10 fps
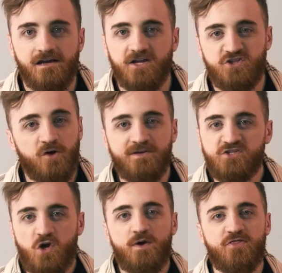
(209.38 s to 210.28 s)
And she'll be
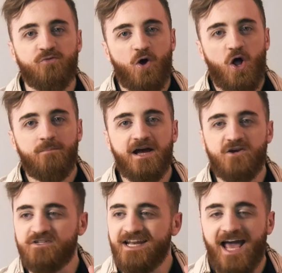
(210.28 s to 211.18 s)
so enthralled by
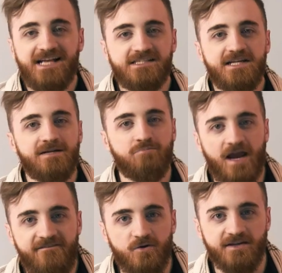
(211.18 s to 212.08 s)
your tenacity and
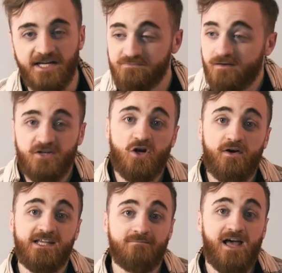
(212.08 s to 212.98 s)
bravery that it's pretty much
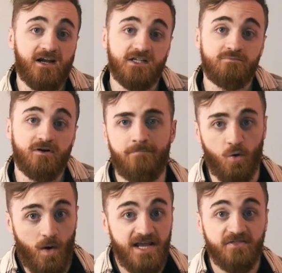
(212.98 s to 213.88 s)
already in the bag at this point.
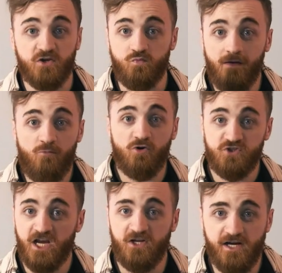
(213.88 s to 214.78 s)
But wait, there's one more
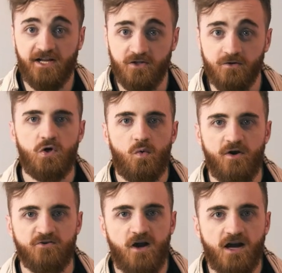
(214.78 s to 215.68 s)
check you gotta do.
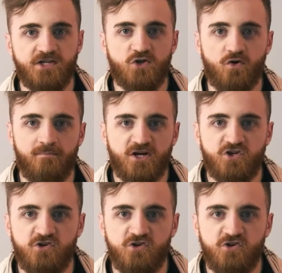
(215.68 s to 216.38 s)
When you're talking to her, make sure